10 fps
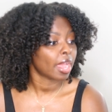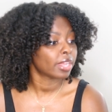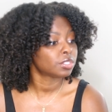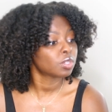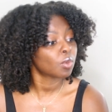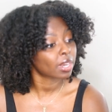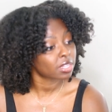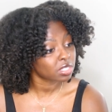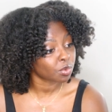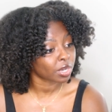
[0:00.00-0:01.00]
I do want
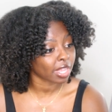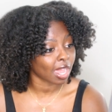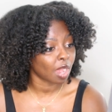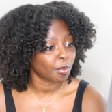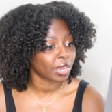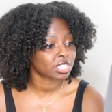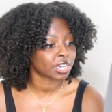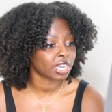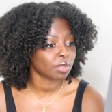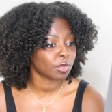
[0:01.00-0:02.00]
us to work out, but
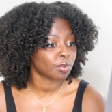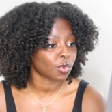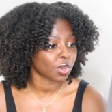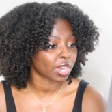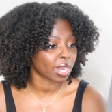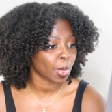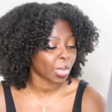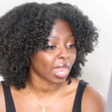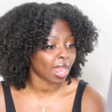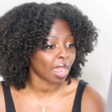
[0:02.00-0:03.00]
it's hurting me more
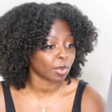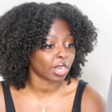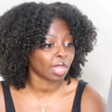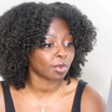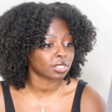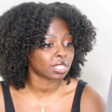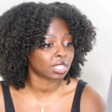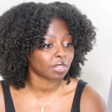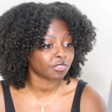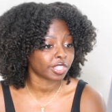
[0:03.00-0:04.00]
that I'm not able to
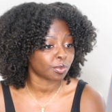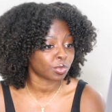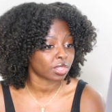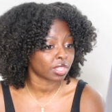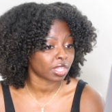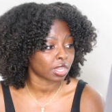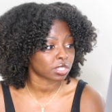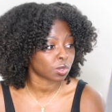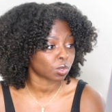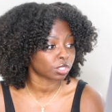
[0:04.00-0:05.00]
gift him with
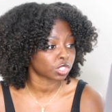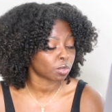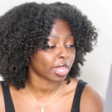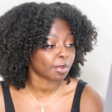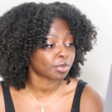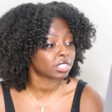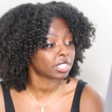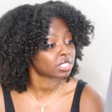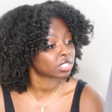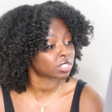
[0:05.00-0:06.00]
things or show my
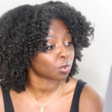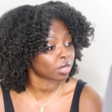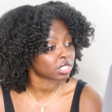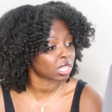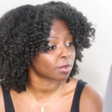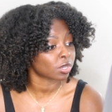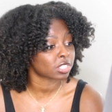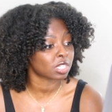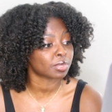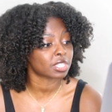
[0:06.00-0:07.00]
appreciation towards him or
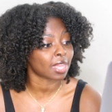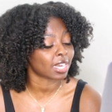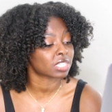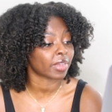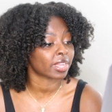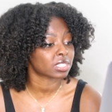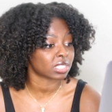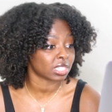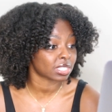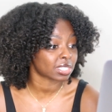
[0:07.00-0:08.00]
simply satisfy
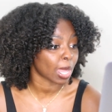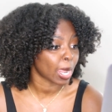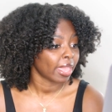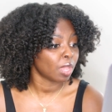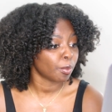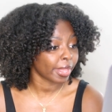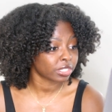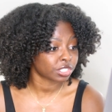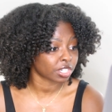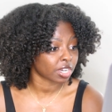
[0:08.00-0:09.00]
his needs. He
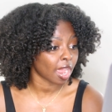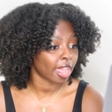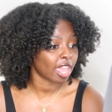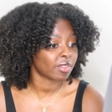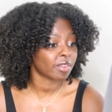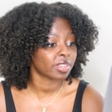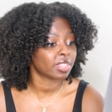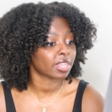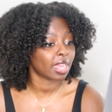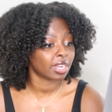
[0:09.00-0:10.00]
makes sure I have
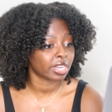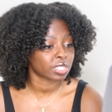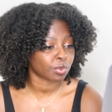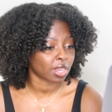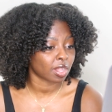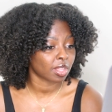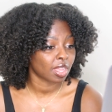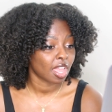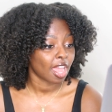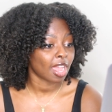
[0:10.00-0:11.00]
everything I need as
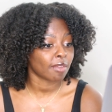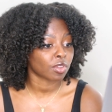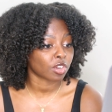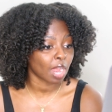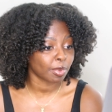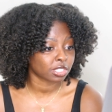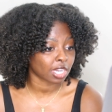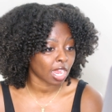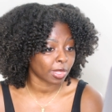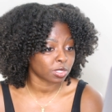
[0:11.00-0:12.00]
well. I have a crappy
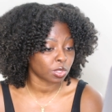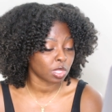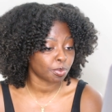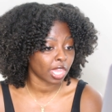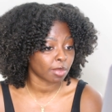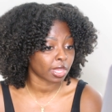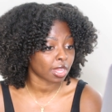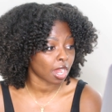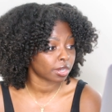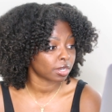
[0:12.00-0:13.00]
job that's only paying
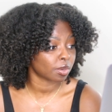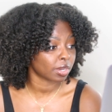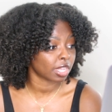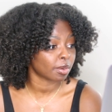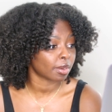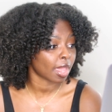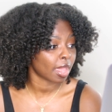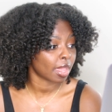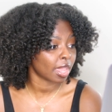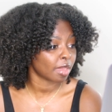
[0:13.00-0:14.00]
my car note and,
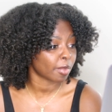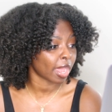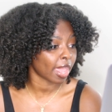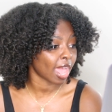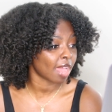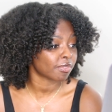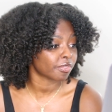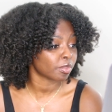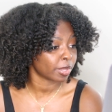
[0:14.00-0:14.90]
and my half of